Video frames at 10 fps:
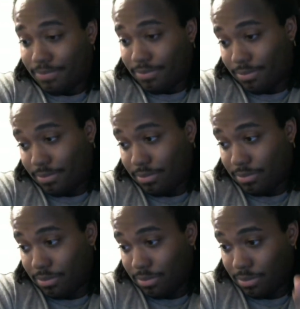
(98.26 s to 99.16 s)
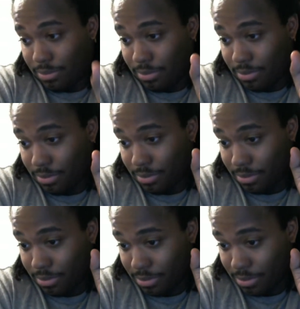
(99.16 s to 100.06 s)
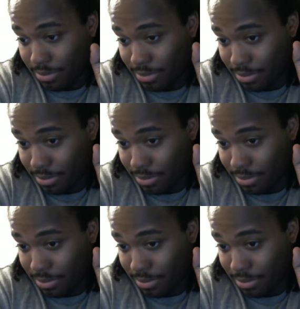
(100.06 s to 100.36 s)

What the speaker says: [no speech]